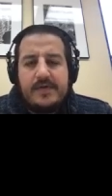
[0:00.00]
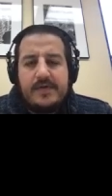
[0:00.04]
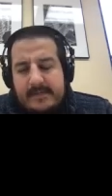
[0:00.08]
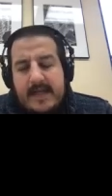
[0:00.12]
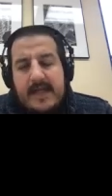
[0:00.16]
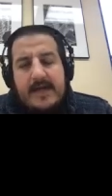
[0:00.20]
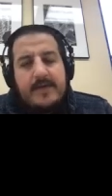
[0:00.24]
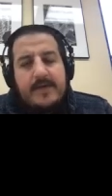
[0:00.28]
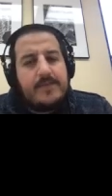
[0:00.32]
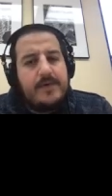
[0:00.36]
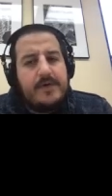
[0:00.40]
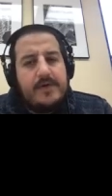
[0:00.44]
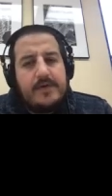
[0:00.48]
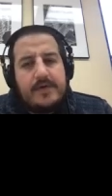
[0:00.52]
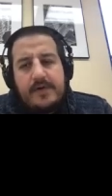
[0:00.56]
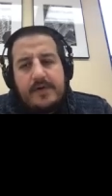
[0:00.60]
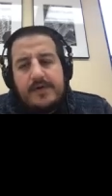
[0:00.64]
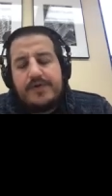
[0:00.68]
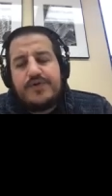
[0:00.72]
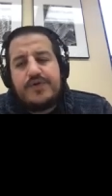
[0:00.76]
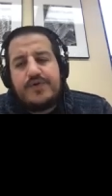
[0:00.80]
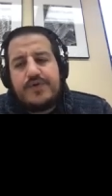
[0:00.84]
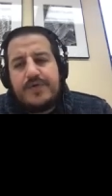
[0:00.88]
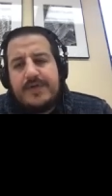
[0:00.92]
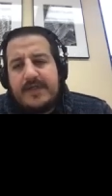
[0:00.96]
network or
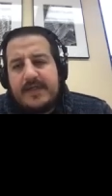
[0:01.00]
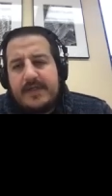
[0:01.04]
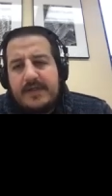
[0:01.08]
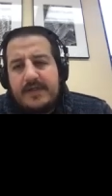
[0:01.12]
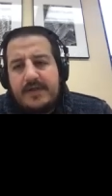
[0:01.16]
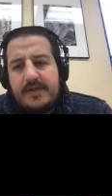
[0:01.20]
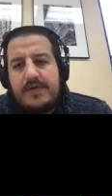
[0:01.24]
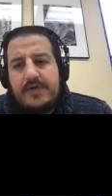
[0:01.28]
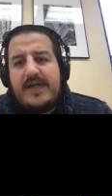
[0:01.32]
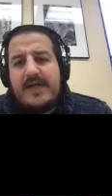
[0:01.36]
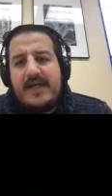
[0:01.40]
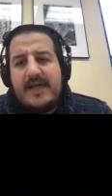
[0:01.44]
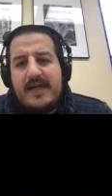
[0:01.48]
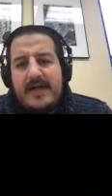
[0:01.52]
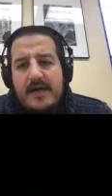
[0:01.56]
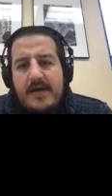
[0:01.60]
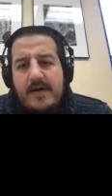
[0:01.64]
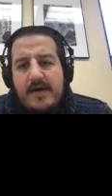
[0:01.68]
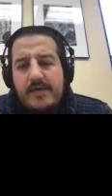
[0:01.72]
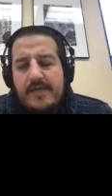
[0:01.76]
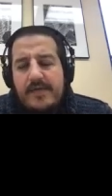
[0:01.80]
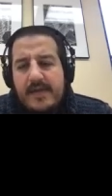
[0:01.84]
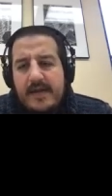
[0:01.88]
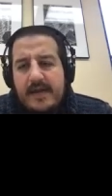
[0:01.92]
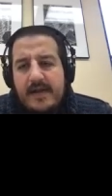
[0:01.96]
tree. You can
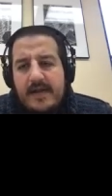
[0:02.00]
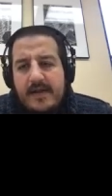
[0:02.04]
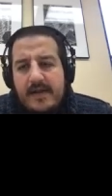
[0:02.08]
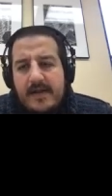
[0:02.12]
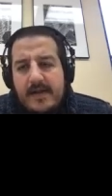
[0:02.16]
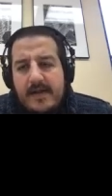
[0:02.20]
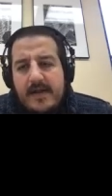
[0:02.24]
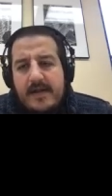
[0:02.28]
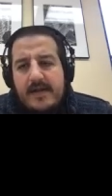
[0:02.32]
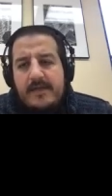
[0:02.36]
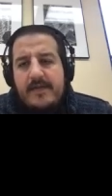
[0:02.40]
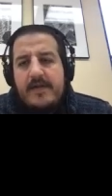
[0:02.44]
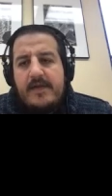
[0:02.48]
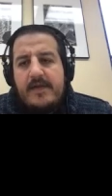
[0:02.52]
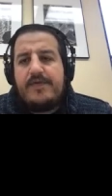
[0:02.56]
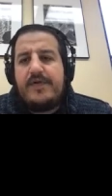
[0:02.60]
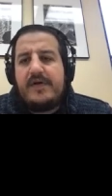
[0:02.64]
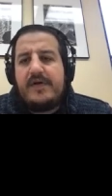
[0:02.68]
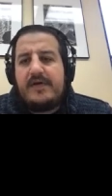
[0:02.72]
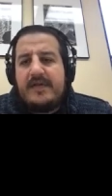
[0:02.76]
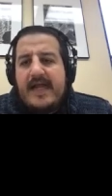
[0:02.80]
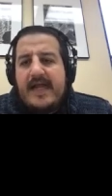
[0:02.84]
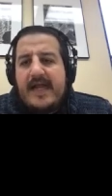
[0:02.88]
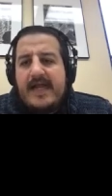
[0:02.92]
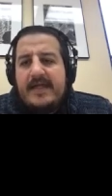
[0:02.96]
know the
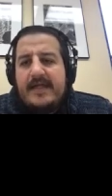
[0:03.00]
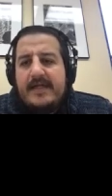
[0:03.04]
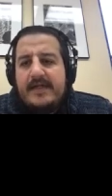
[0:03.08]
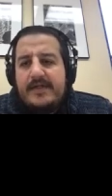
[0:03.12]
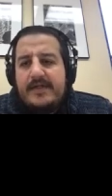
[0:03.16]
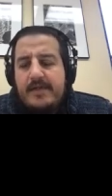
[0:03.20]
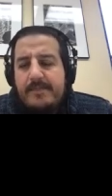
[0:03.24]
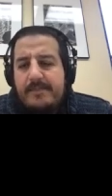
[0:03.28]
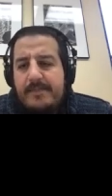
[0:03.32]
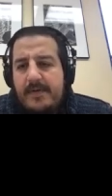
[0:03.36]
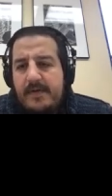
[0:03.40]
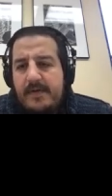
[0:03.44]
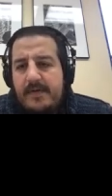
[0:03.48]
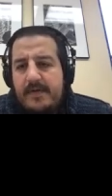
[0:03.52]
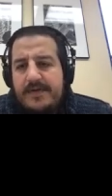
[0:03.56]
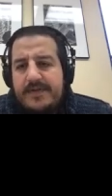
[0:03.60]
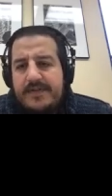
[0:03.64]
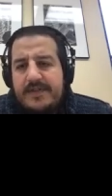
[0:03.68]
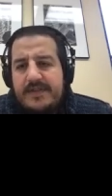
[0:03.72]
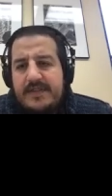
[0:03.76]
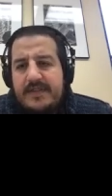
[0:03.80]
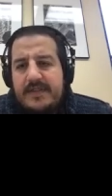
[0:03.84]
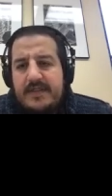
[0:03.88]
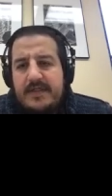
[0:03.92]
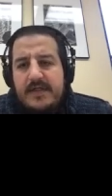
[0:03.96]
underlying
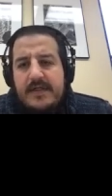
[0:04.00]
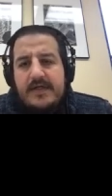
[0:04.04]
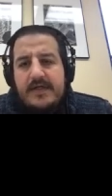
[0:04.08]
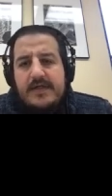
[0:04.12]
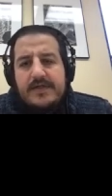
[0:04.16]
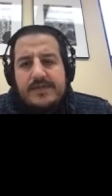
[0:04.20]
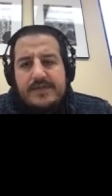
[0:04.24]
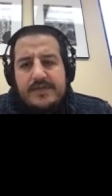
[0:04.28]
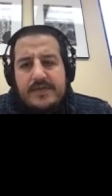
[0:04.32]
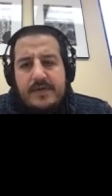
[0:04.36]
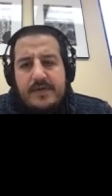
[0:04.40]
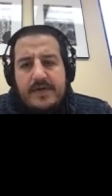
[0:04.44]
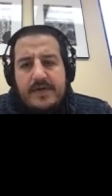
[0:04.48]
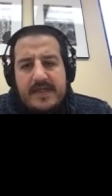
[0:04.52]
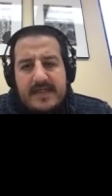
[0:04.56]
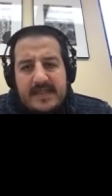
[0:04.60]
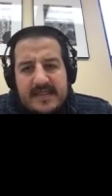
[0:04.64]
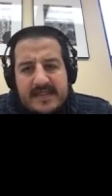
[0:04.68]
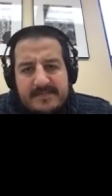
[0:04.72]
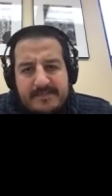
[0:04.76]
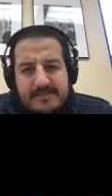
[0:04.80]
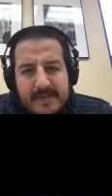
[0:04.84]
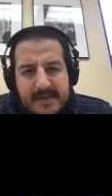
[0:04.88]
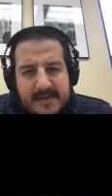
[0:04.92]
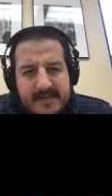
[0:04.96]
topology. So in
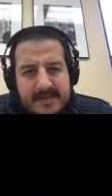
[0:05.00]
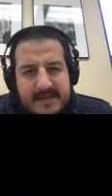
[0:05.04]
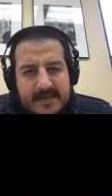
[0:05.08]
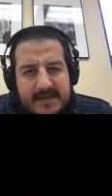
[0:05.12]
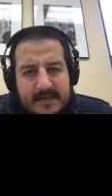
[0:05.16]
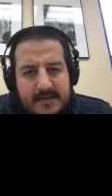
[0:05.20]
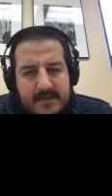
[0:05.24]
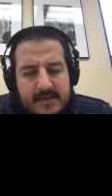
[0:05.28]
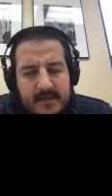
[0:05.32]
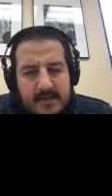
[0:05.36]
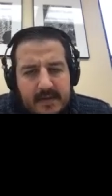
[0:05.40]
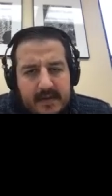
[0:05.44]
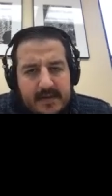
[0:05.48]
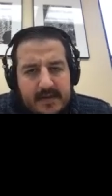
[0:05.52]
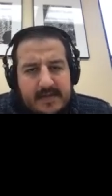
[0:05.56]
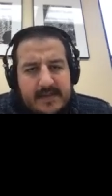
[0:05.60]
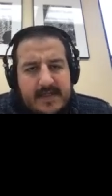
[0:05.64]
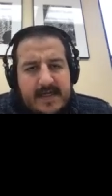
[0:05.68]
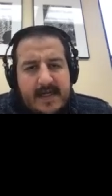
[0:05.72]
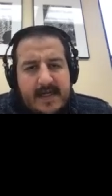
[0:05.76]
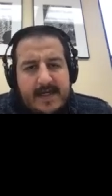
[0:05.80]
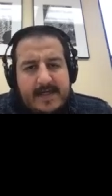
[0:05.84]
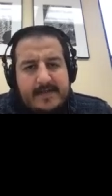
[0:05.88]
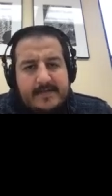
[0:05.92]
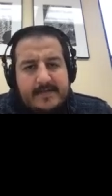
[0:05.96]
this particular
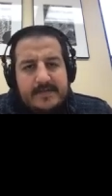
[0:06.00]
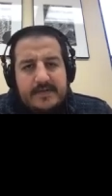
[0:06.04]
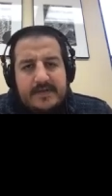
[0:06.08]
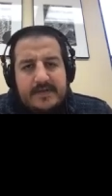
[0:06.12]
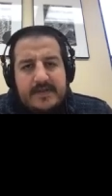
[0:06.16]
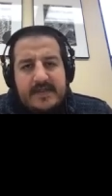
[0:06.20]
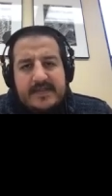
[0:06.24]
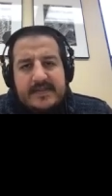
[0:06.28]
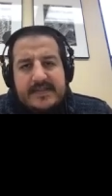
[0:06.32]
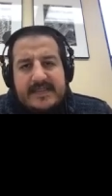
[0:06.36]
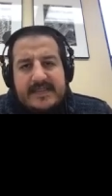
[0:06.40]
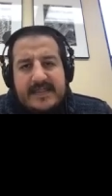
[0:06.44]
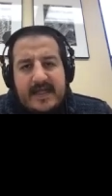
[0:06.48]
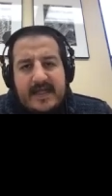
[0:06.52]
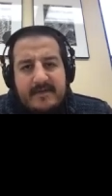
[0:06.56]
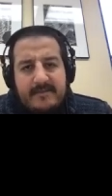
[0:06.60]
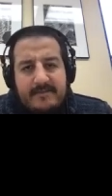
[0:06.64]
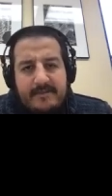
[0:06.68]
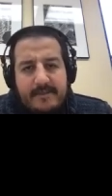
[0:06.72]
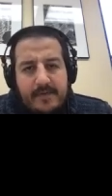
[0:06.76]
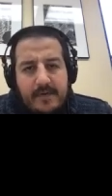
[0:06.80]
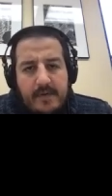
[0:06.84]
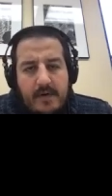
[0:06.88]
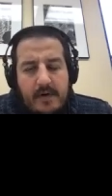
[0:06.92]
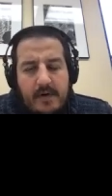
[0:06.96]
case, you can see that
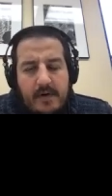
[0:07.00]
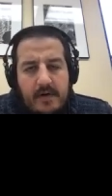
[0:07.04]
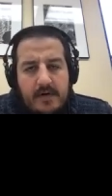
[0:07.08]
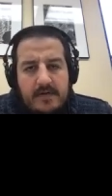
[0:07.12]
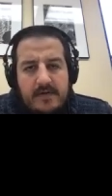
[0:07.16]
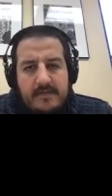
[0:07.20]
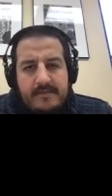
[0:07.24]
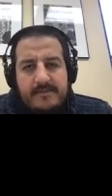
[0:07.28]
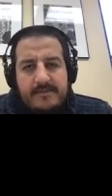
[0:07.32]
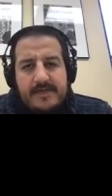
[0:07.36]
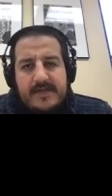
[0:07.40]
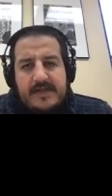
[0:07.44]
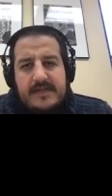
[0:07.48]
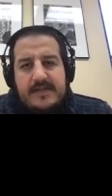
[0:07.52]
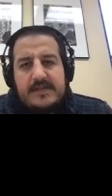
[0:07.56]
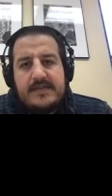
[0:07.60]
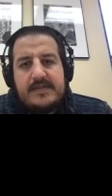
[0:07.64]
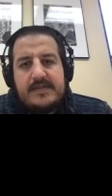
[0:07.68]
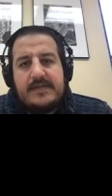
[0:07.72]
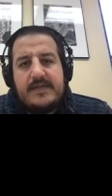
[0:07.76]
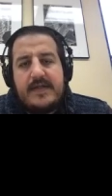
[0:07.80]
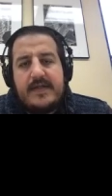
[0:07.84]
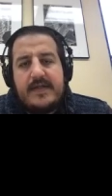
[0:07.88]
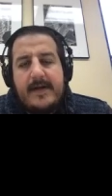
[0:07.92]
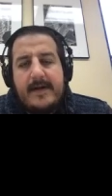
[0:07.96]
for all of
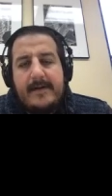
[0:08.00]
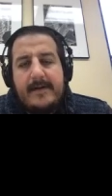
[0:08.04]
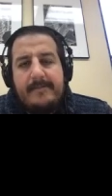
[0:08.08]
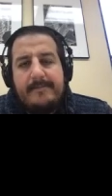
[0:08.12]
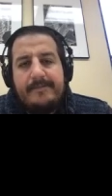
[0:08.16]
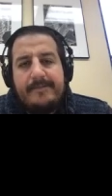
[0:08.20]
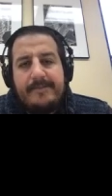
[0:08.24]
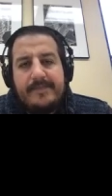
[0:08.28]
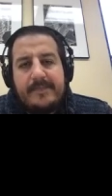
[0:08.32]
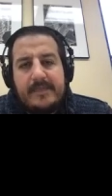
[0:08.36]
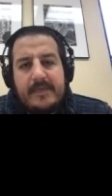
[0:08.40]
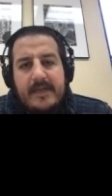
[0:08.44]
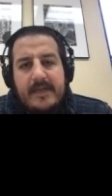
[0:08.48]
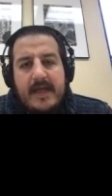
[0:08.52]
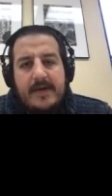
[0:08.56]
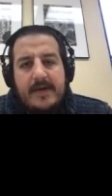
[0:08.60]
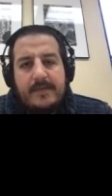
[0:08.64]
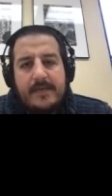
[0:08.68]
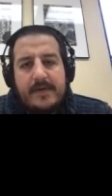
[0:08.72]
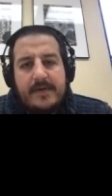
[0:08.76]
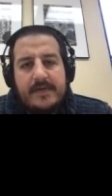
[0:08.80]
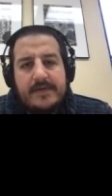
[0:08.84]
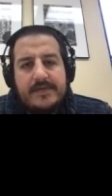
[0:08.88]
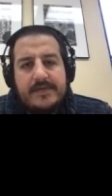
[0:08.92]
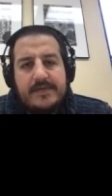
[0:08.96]
these
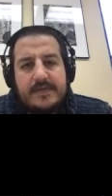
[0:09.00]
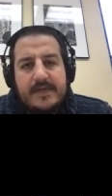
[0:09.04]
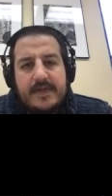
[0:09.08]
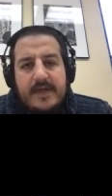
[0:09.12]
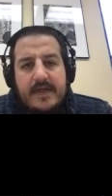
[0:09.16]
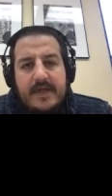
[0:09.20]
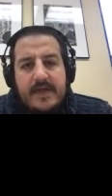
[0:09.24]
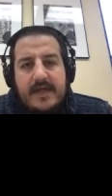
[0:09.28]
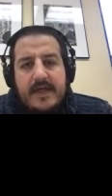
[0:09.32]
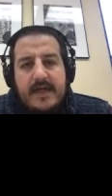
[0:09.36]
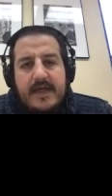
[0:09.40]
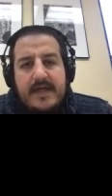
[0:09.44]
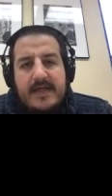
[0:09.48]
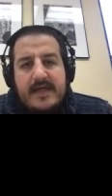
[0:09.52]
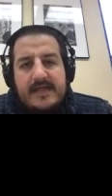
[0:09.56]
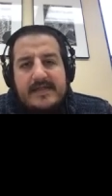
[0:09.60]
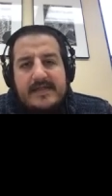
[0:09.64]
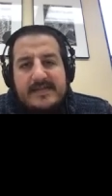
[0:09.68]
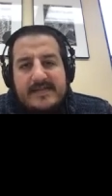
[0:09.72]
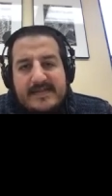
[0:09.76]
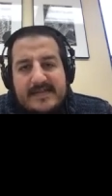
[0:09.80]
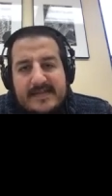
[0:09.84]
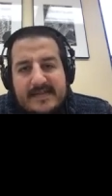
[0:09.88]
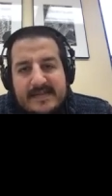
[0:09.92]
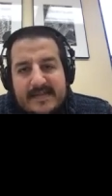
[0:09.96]
networks,
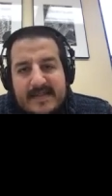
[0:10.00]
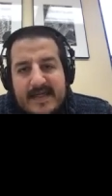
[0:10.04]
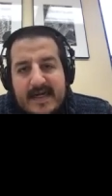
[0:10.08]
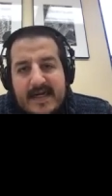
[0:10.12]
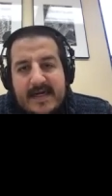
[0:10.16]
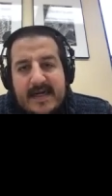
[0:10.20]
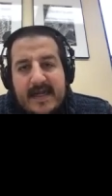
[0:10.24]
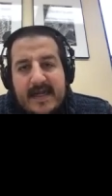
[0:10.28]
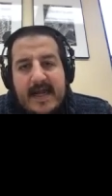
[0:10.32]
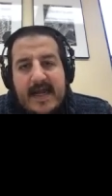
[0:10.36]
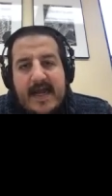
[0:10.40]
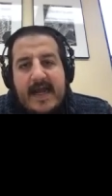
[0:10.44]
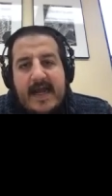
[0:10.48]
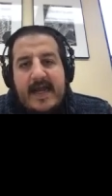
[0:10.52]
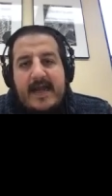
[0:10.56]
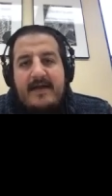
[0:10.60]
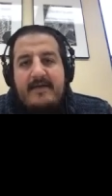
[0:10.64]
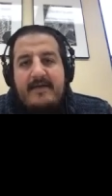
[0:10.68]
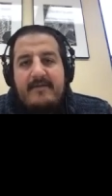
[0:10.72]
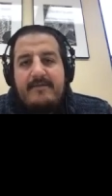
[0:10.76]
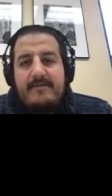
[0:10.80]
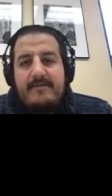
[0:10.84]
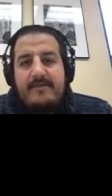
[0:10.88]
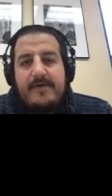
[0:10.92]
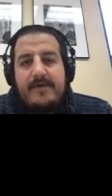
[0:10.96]
C and
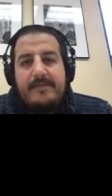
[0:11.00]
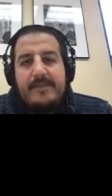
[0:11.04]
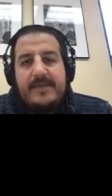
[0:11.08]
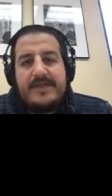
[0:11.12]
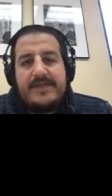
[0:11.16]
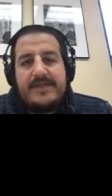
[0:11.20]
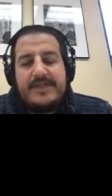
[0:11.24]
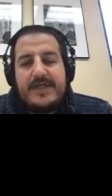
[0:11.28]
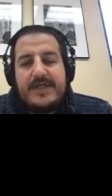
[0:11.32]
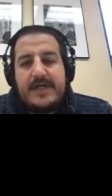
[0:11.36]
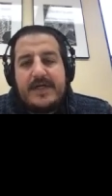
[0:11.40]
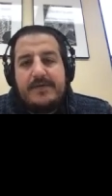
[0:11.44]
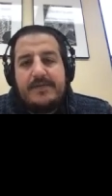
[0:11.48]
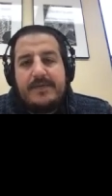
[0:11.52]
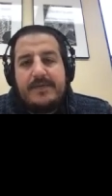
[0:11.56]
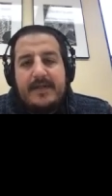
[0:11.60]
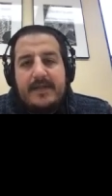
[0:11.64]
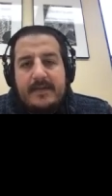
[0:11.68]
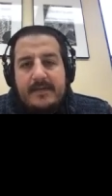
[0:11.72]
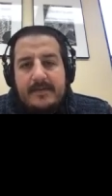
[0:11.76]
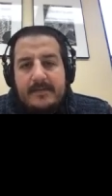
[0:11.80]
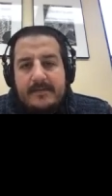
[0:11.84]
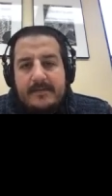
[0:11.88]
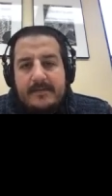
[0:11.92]
A form a cherry.